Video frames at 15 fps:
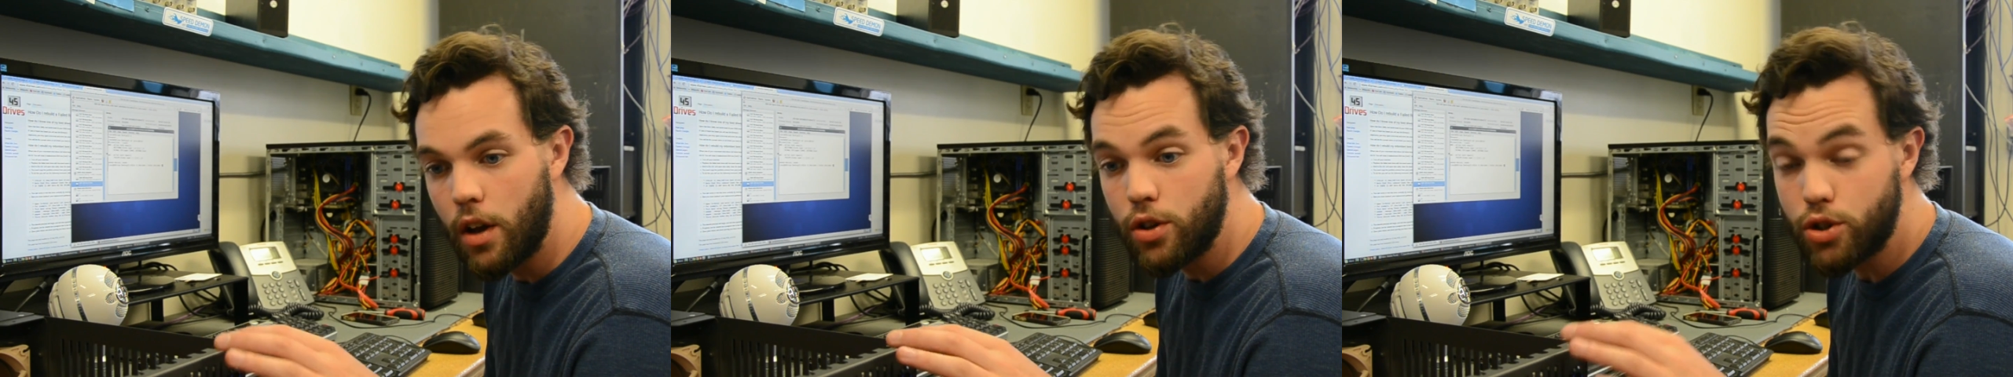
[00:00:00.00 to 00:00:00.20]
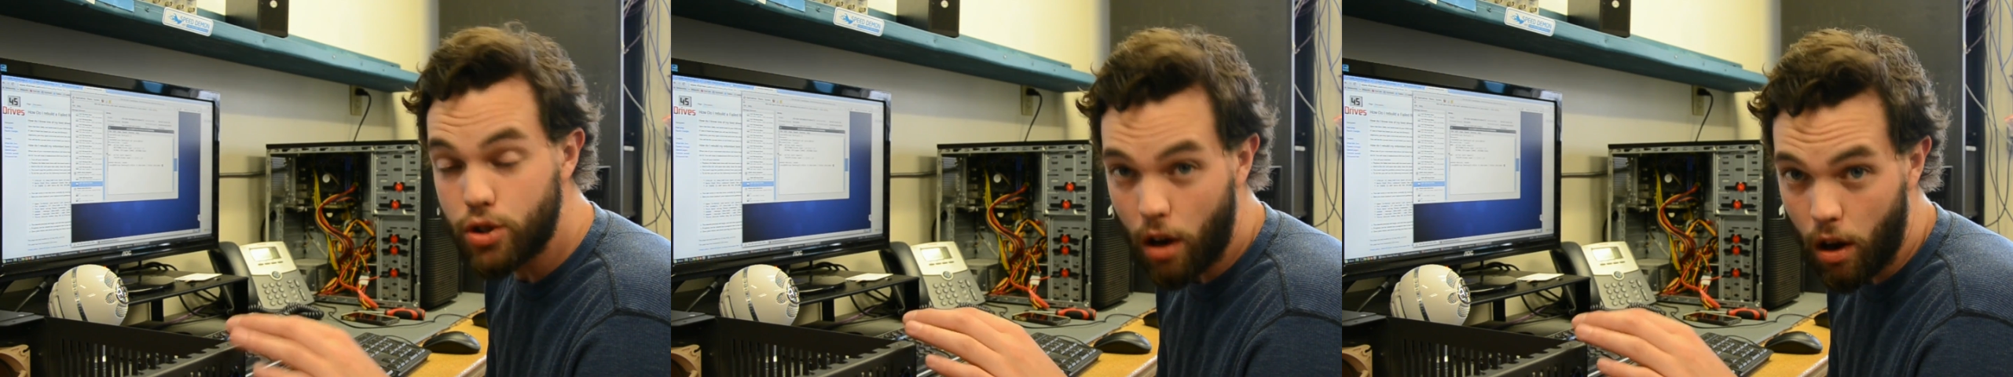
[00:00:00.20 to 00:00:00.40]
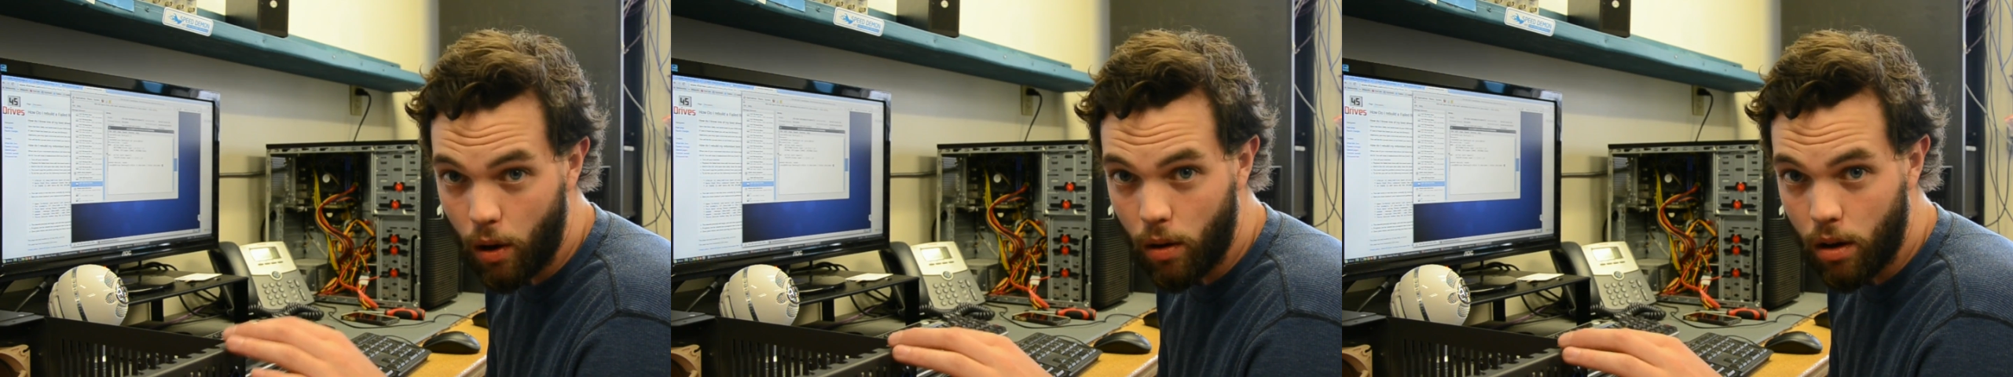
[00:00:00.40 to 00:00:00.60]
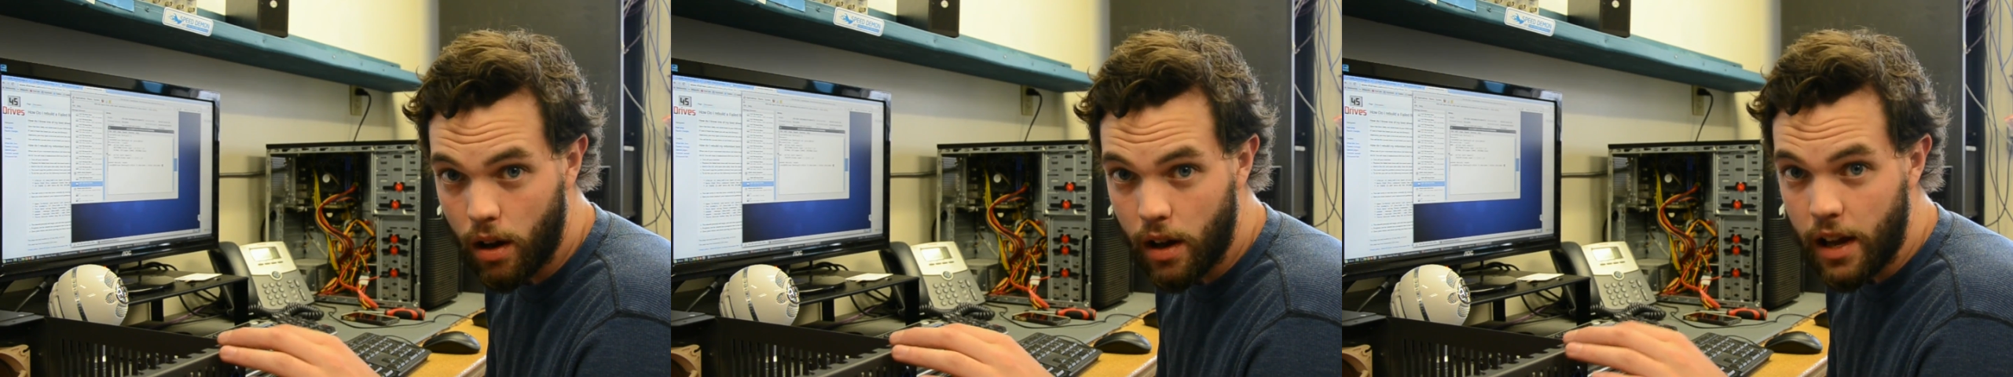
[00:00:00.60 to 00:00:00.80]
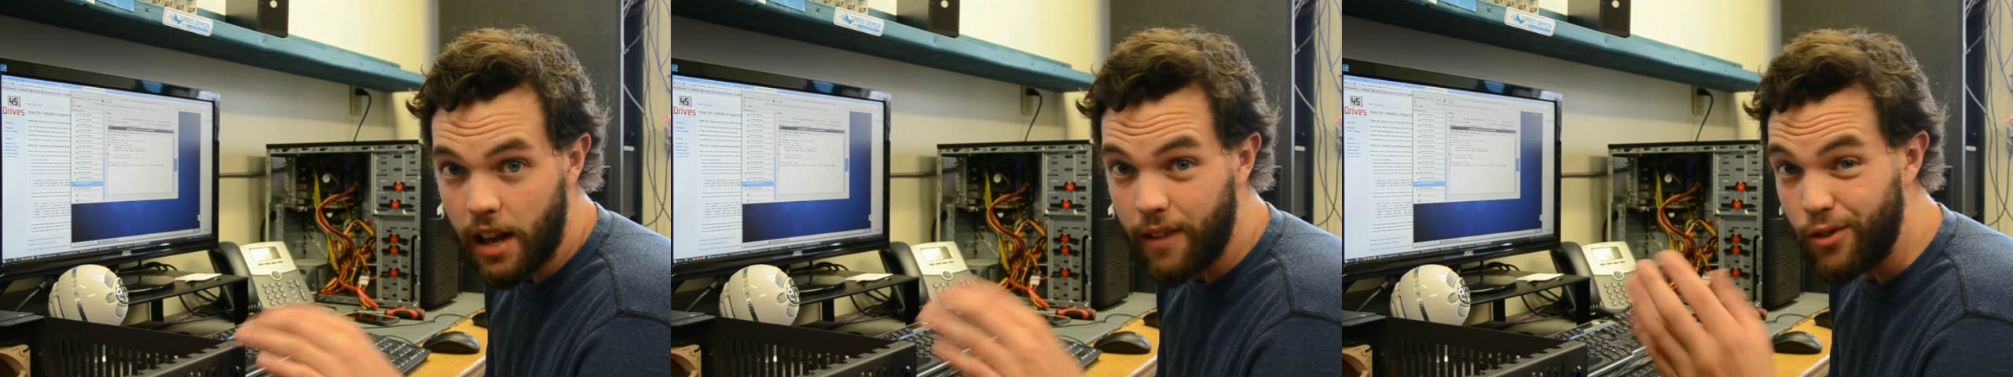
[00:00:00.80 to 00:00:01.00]
So
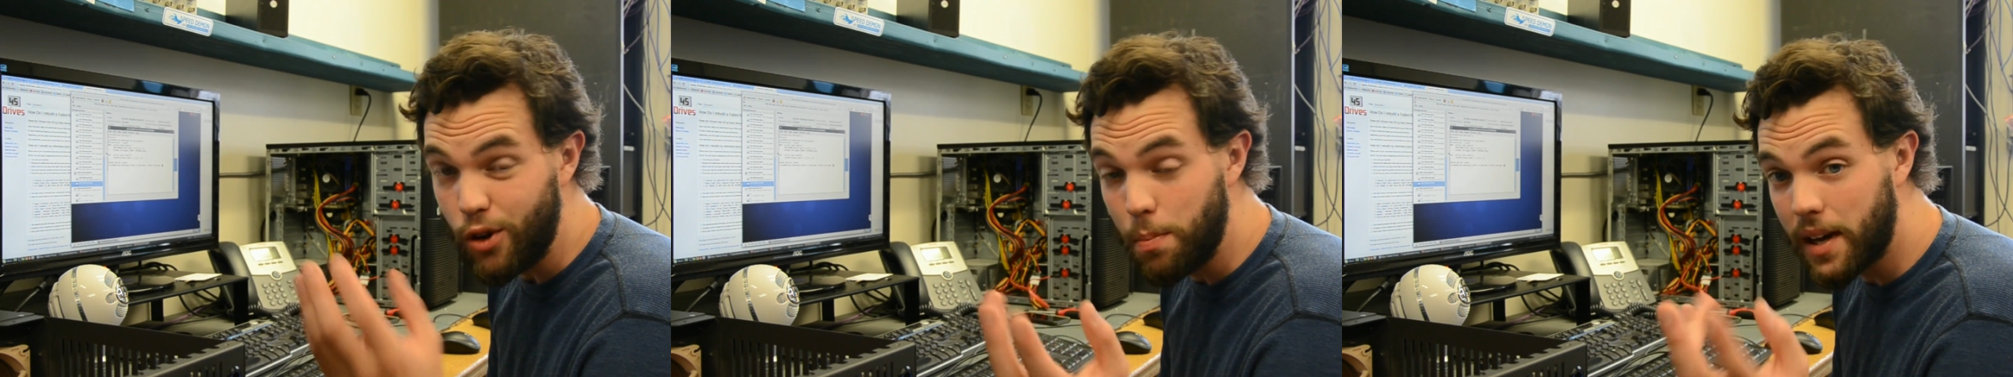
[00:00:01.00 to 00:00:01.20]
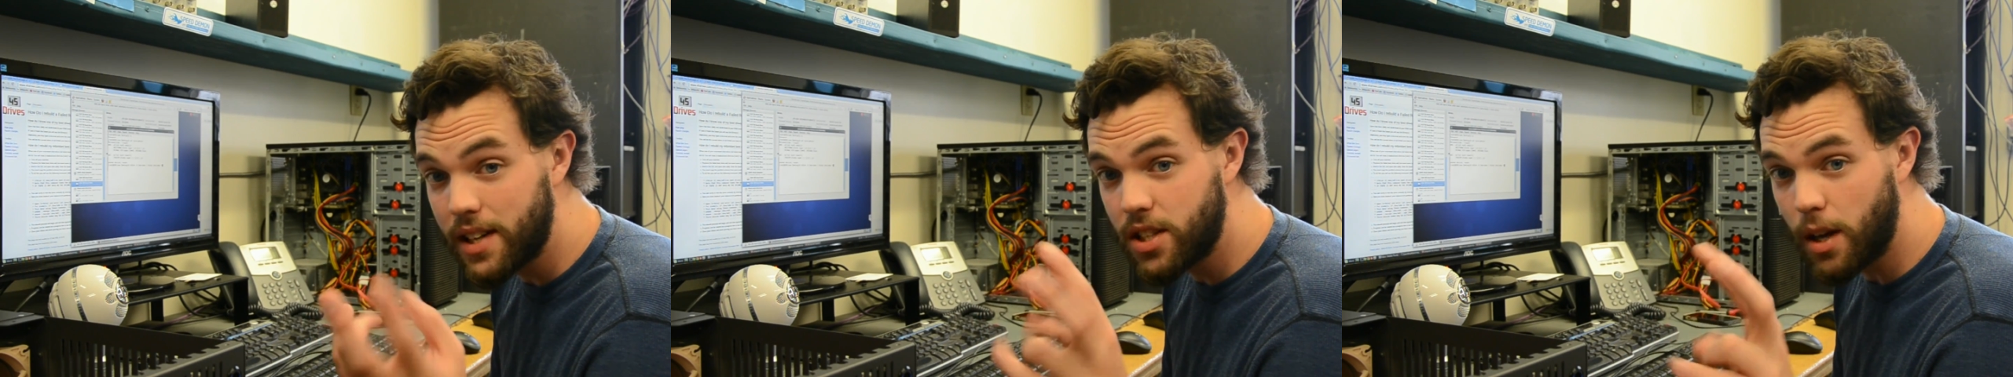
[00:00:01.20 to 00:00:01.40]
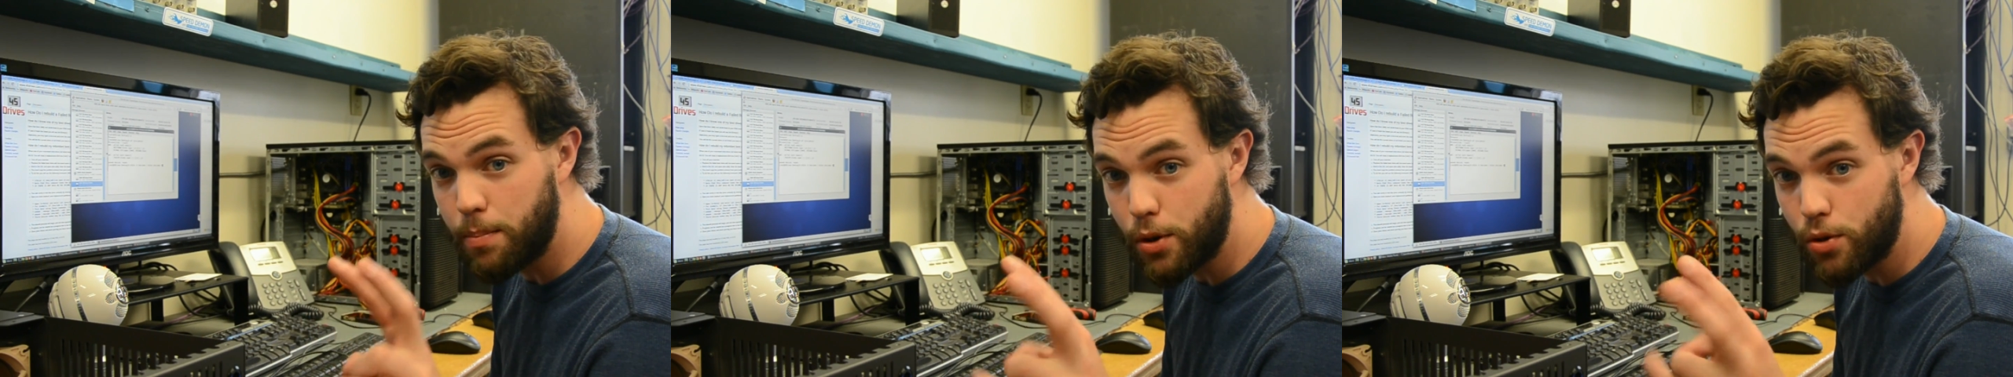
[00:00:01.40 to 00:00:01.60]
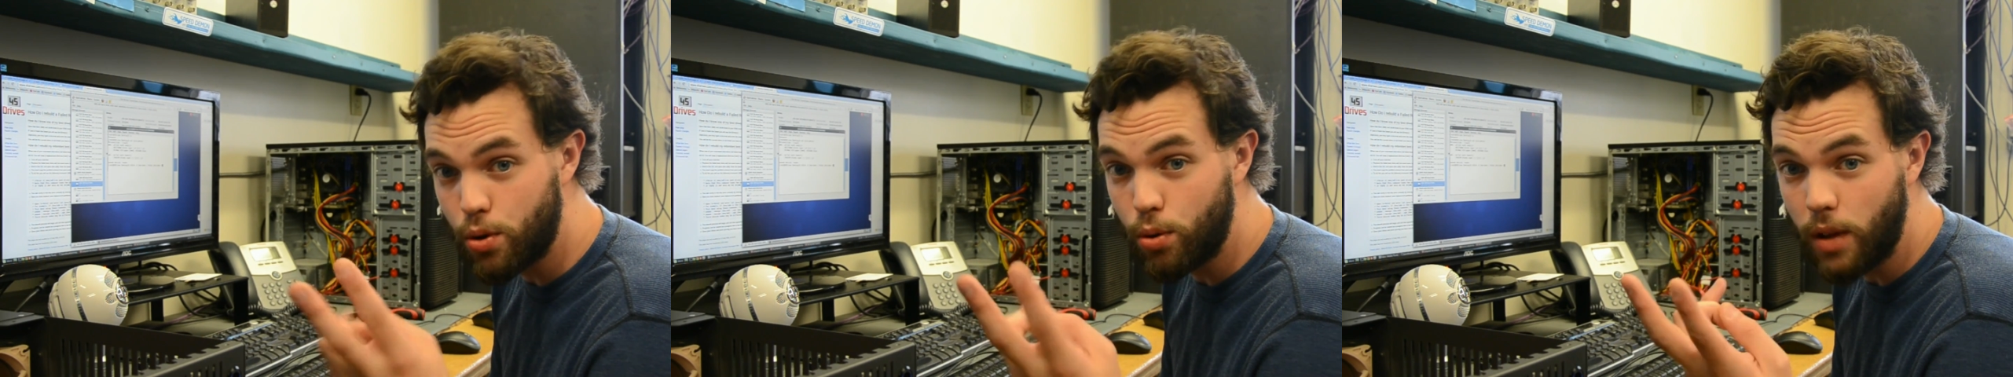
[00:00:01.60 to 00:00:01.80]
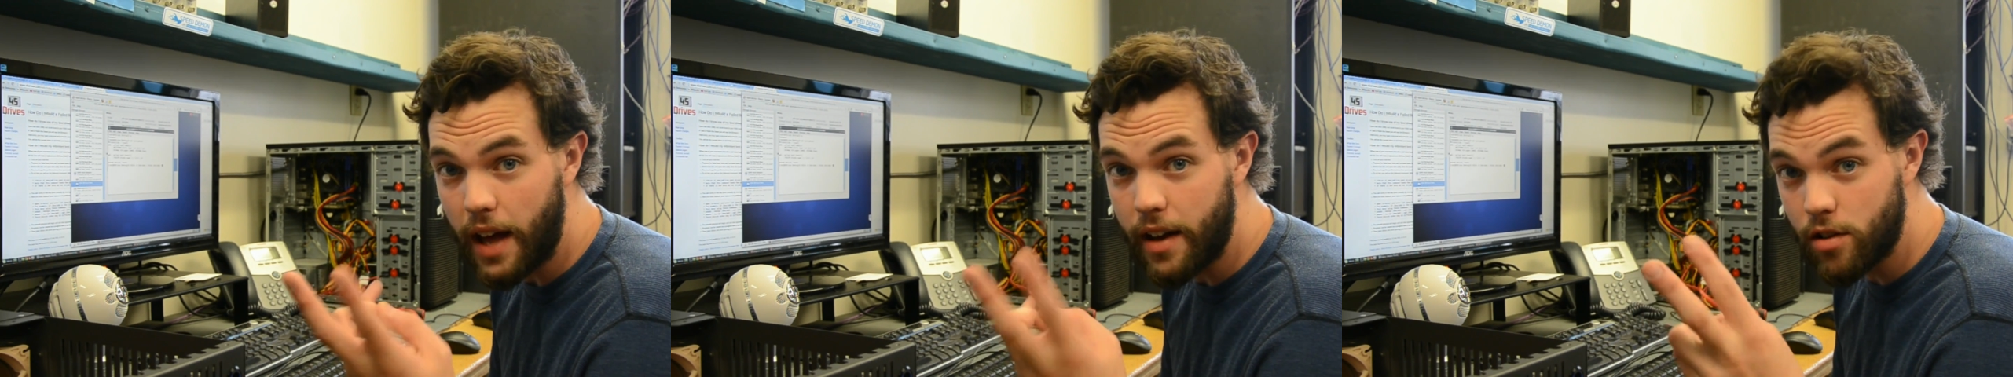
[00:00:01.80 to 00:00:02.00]
if you mix up your
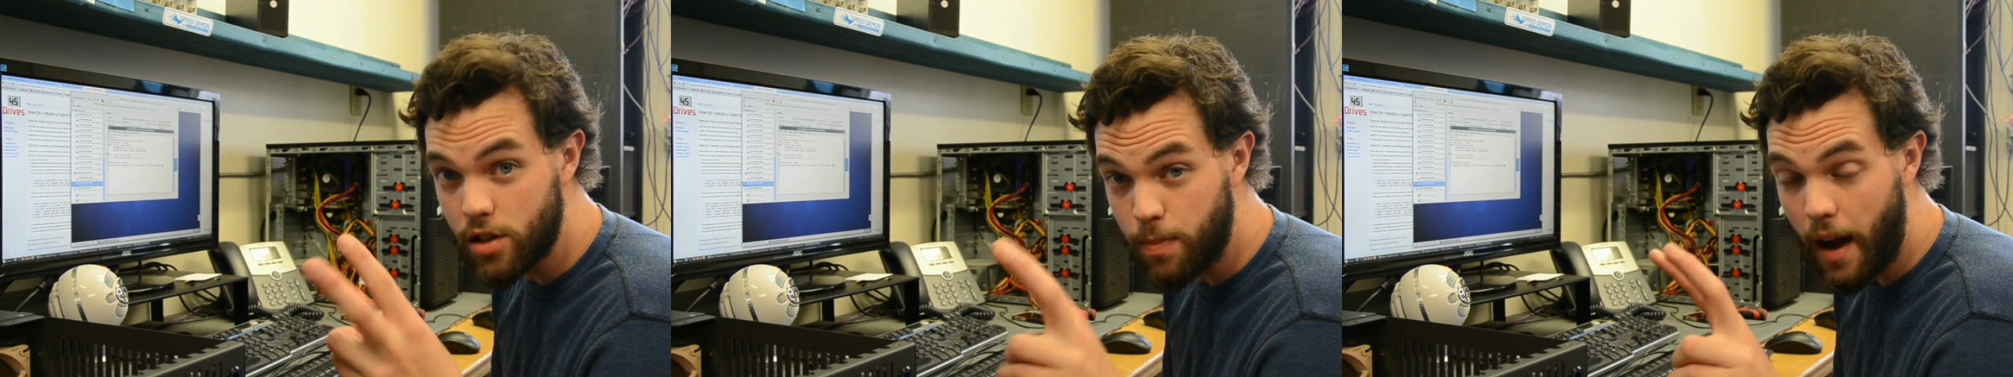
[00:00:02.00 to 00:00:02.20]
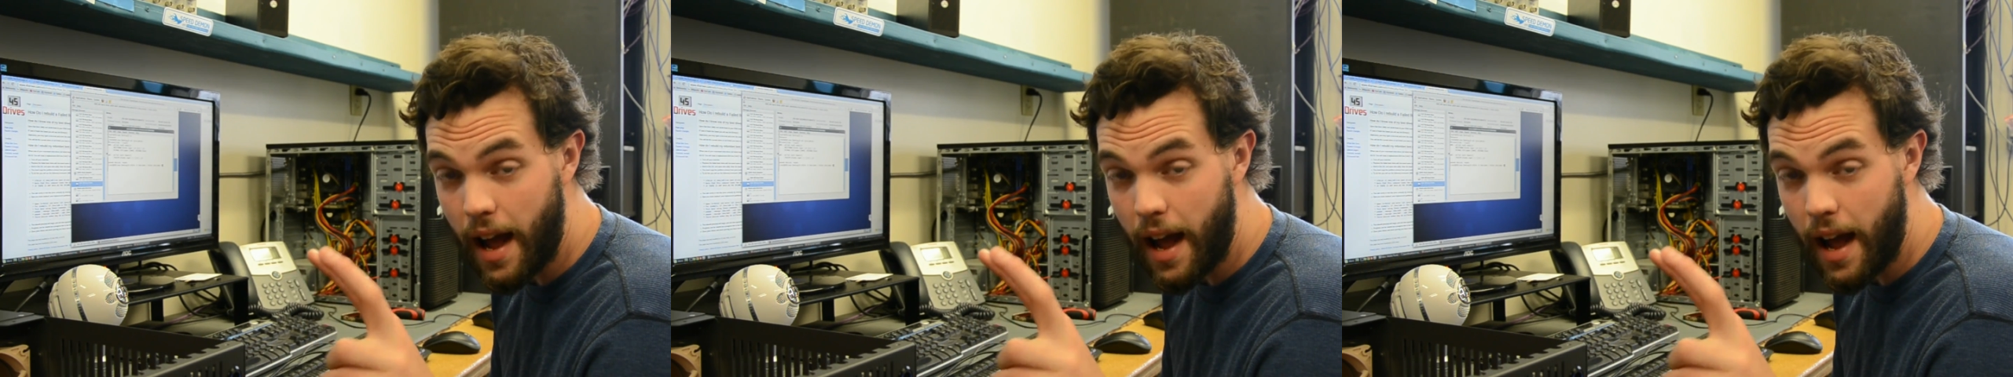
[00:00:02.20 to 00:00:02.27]
two letters by